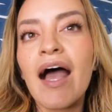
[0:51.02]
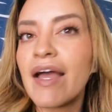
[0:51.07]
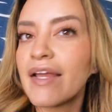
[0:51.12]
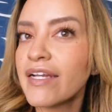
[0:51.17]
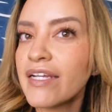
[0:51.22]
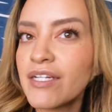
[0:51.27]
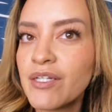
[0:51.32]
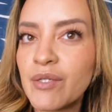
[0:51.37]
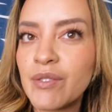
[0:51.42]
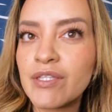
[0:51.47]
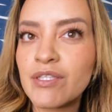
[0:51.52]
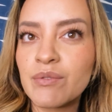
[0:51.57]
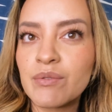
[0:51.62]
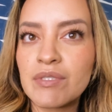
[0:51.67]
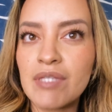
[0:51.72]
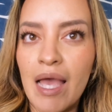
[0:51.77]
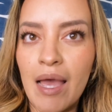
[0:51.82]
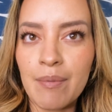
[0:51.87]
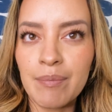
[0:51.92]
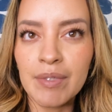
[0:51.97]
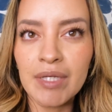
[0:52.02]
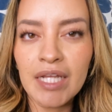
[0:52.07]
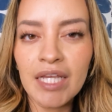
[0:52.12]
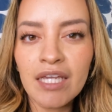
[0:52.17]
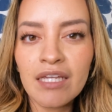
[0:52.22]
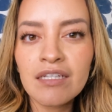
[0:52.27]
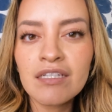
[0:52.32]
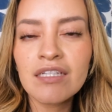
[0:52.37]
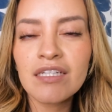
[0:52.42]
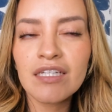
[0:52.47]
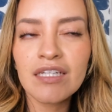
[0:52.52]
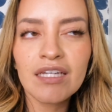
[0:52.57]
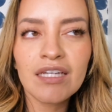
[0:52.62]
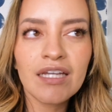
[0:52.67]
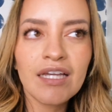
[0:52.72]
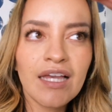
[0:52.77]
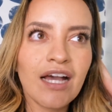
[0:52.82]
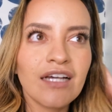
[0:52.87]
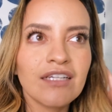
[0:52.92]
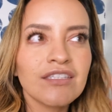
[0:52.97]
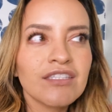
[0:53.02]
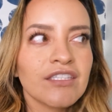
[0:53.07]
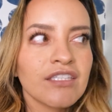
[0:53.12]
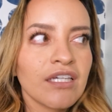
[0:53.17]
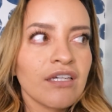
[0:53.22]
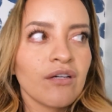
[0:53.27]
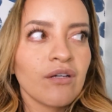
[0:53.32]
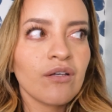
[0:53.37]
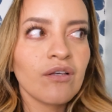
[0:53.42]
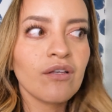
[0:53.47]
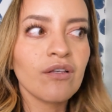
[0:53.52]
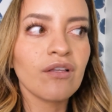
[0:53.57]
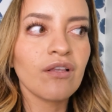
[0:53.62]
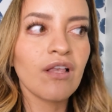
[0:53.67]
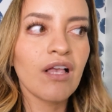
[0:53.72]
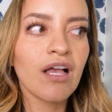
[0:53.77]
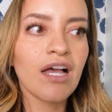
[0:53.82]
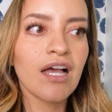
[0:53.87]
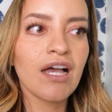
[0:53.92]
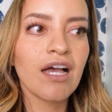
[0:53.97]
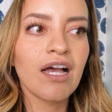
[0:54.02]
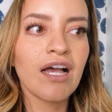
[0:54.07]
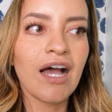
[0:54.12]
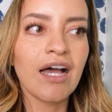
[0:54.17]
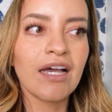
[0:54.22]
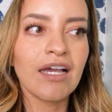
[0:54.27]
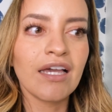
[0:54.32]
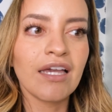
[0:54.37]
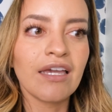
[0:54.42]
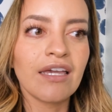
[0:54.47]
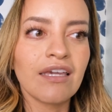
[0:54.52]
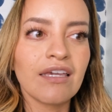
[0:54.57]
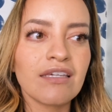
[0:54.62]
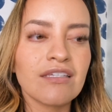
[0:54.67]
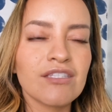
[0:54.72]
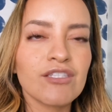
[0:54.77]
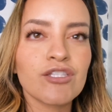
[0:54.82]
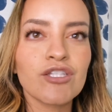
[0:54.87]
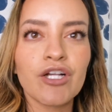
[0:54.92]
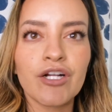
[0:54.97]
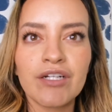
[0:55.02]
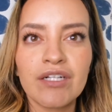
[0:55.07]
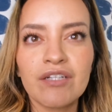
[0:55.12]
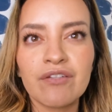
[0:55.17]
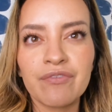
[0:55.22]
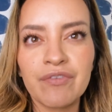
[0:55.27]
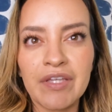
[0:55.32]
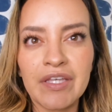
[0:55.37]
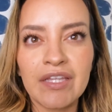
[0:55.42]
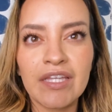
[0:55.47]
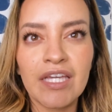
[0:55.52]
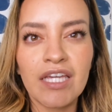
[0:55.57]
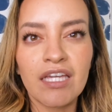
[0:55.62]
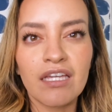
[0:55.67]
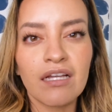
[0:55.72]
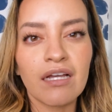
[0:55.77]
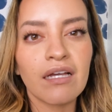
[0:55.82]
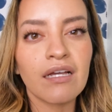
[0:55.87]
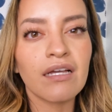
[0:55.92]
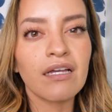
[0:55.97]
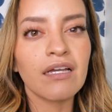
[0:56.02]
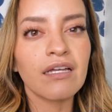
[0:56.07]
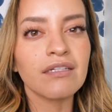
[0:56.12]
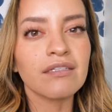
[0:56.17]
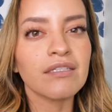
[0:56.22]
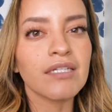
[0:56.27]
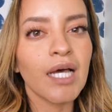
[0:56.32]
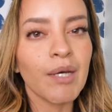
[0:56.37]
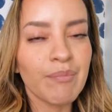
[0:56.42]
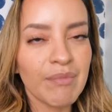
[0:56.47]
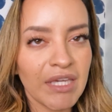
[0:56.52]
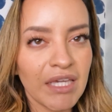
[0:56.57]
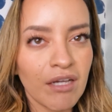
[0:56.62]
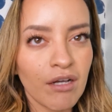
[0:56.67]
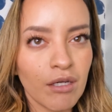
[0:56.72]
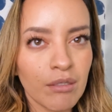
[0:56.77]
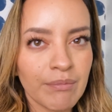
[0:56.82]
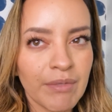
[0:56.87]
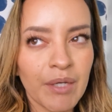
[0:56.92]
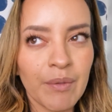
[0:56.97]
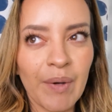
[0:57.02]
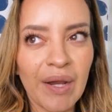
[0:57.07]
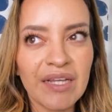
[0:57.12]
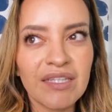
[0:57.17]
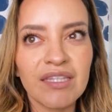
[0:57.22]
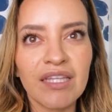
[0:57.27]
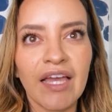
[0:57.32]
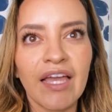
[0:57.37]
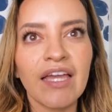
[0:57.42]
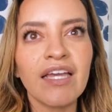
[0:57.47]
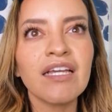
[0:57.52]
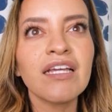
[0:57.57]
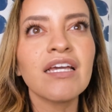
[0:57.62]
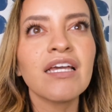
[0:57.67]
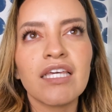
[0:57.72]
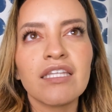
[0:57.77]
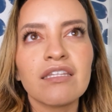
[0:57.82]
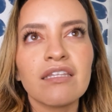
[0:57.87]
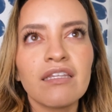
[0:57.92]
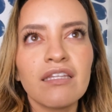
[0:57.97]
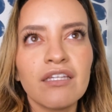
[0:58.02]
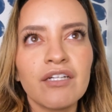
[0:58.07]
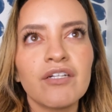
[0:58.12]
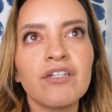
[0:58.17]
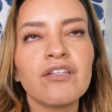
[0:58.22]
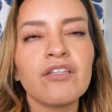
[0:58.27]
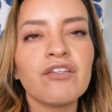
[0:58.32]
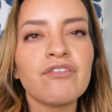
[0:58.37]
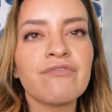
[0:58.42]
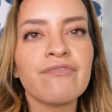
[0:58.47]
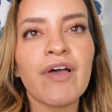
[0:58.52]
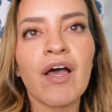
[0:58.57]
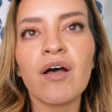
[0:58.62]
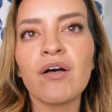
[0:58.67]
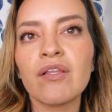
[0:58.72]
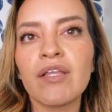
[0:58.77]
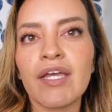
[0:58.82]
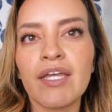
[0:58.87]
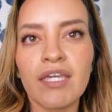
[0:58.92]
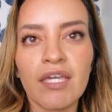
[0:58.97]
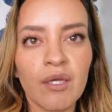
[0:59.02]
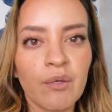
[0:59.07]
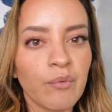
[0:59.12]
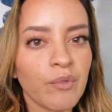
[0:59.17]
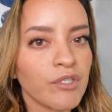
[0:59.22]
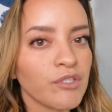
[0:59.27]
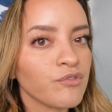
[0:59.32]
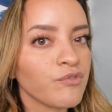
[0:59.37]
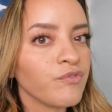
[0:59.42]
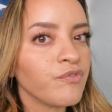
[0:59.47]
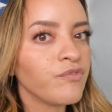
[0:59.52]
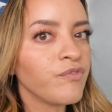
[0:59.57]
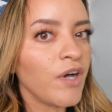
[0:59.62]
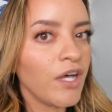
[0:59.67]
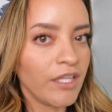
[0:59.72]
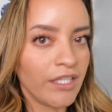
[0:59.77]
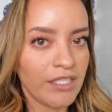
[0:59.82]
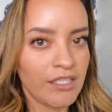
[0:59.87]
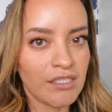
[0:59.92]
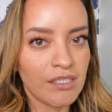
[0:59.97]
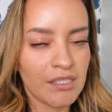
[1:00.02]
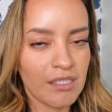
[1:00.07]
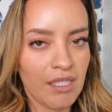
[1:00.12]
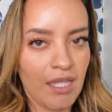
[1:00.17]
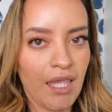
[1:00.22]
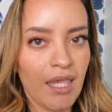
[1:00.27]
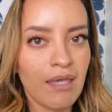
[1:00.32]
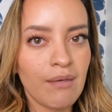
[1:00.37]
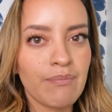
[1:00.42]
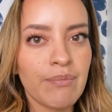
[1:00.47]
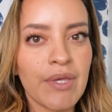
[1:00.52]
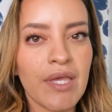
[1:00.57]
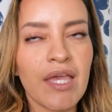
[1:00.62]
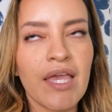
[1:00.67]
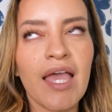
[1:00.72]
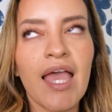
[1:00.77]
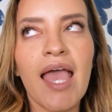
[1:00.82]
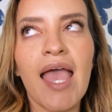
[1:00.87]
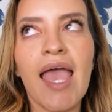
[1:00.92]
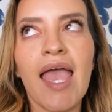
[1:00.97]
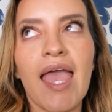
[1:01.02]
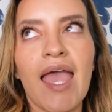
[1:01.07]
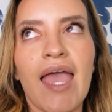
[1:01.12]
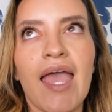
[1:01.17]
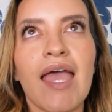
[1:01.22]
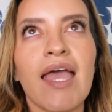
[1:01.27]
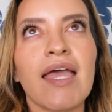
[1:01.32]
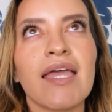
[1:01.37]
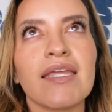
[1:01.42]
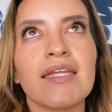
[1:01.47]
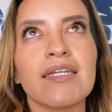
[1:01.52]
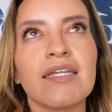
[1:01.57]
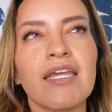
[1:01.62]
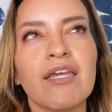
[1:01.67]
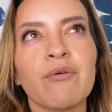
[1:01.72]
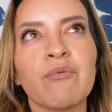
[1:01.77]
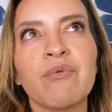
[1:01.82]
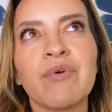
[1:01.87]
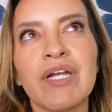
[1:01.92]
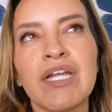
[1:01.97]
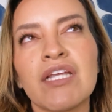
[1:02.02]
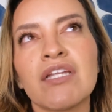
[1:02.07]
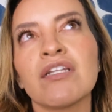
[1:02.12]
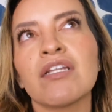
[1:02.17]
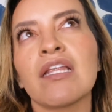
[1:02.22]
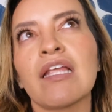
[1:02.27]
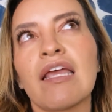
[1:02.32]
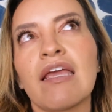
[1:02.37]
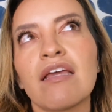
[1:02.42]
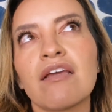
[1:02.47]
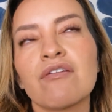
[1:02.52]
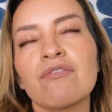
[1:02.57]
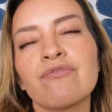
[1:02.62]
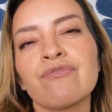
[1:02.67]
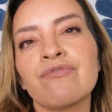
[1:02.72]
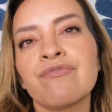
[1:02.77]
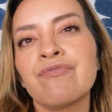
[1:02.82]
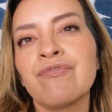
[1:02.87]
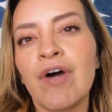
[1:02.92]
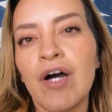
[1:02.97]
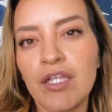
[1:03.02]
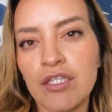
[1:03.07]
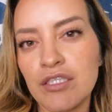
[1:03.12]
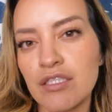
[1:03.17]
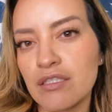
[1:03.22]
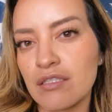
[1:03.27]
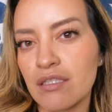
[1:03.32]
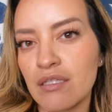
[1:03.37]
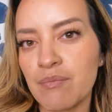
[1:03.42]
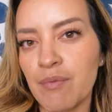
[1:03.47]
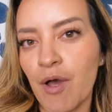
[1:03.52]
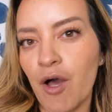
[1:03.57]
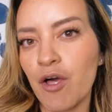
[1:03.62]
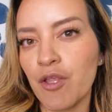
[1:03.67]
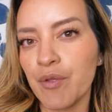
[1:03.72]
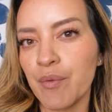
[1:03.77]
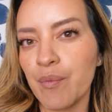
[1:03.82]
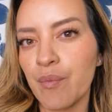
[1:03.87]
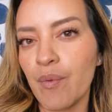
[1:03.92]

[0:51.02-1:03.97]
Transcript: I didn't know this was happening until I started feeling numbing on my right leg. It literally felt like it was falling asleep, and it wouldn't like fall asleep all